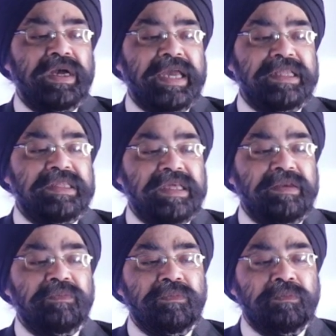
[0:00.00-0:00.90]
And
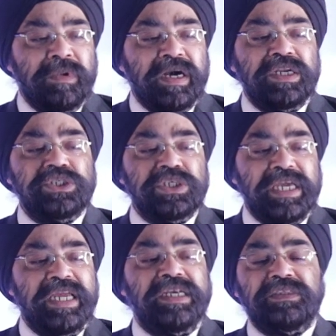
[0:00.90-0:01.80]
then March
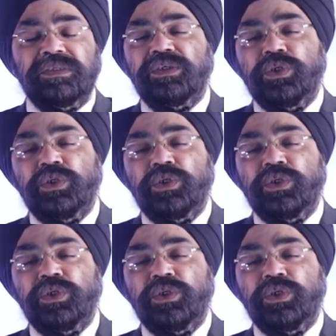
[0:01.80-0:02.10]
8th,